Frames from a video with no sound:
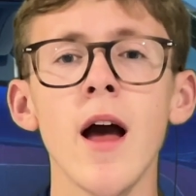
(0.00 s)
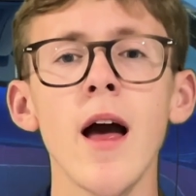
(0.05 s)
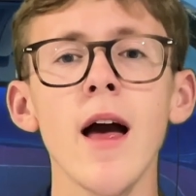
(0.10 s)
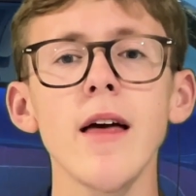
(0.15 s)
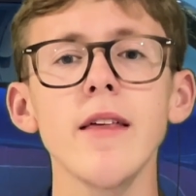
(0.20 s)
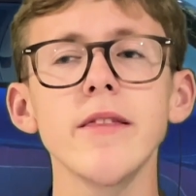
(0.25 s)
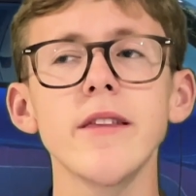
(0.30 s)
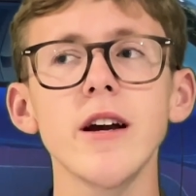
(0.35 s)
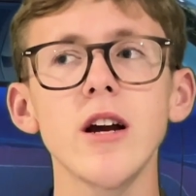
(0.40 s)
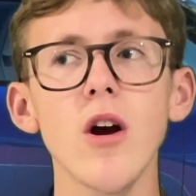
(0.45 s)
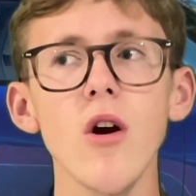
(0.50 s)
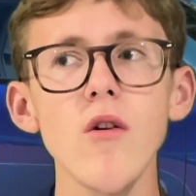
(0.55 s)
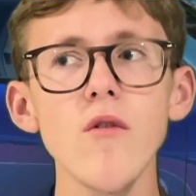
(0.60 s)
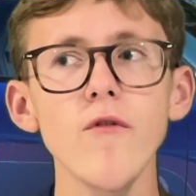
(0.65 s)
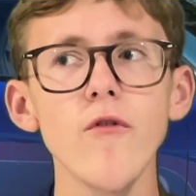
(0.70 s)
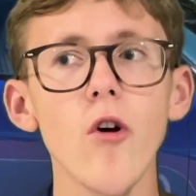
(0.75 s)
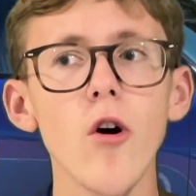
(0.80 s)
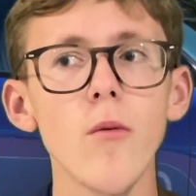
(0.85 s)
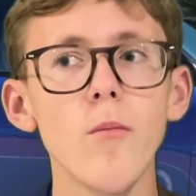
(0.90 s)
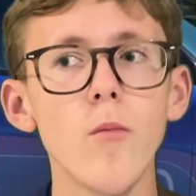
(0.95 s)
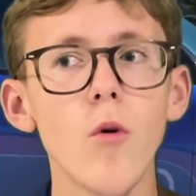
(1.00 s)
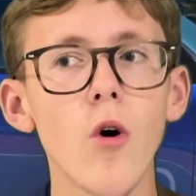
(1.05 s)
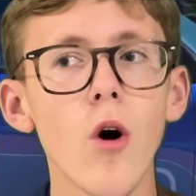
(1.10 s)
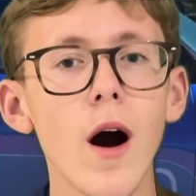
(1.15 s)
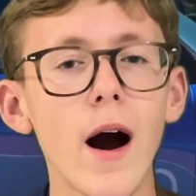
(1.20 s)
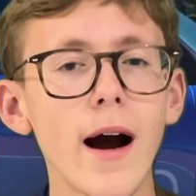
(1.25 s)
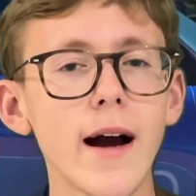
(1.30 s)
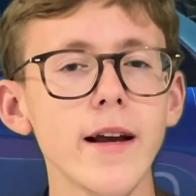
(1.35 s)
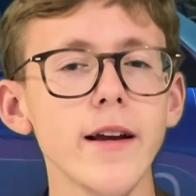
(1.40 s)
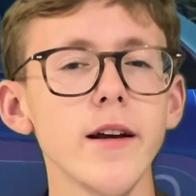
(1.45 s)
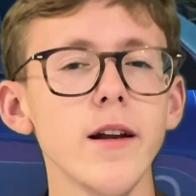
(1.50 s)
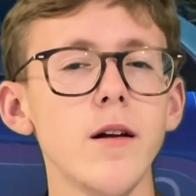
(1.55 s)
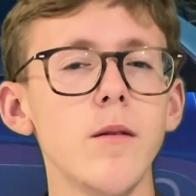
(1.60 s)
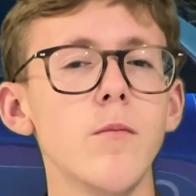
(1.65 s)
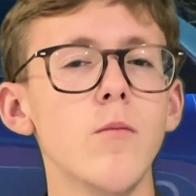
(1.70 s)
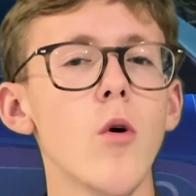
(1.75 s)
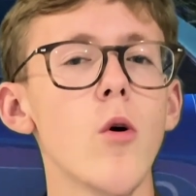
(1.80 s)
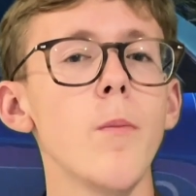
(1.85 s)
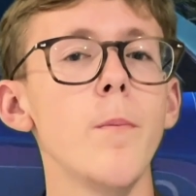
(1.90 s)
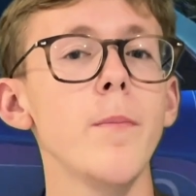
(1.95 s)
they're going for a more angular,
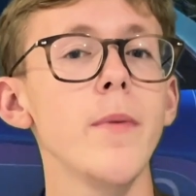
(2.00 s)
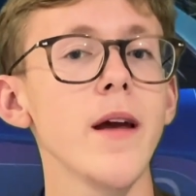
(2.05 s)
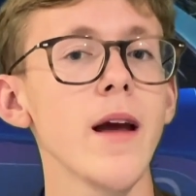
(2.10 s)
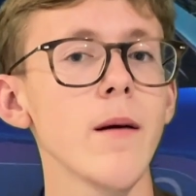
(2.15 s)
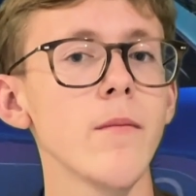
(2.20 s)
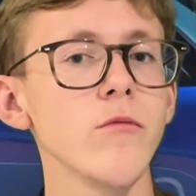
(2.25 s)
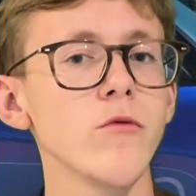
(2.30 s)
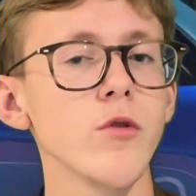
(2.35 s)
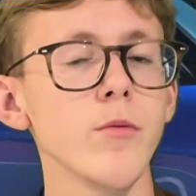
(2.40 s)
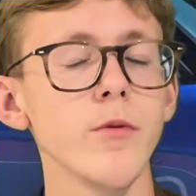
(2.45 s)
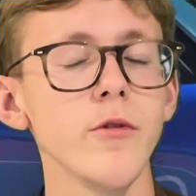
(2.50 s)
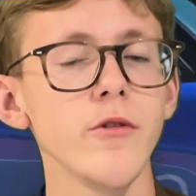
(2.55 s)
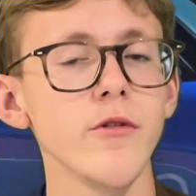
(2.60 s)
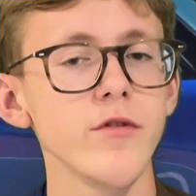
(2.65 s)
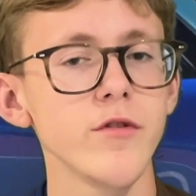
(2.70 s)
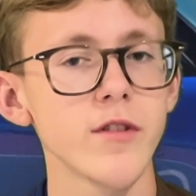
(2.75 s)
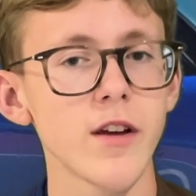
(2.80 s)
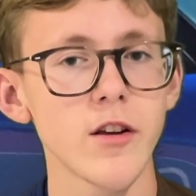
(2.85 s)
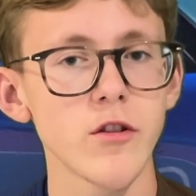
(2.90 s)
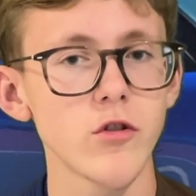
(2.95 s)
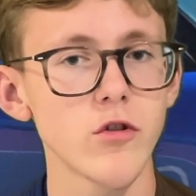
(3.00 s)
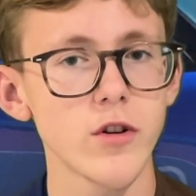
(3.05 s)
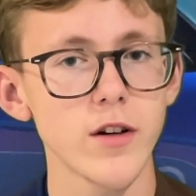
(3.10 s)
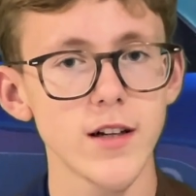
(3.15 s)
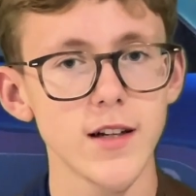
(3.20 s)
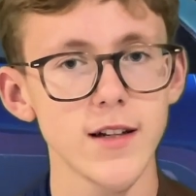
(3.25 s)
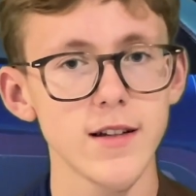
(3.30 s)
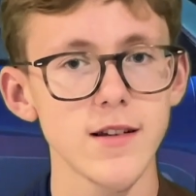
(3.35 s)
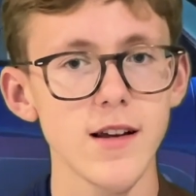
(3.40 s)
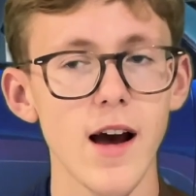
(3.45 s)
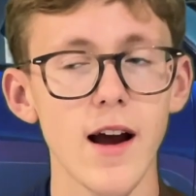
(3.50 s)
more BMW-centric design,